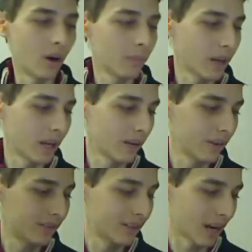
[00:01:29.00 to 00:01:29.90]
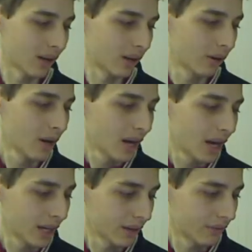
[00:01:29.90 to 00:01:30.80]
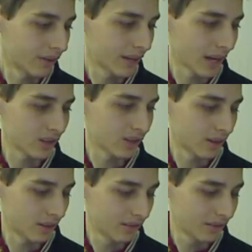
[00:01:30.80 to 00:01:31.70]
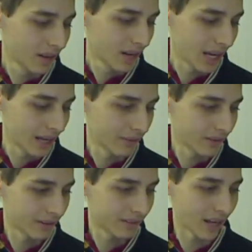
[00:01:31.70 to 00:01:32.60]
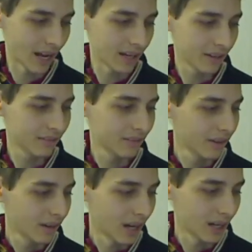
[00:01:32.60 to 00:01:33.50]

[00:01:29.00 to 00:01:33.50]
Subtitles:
I love his deco, I love his textures, I love his aesthetics, I love his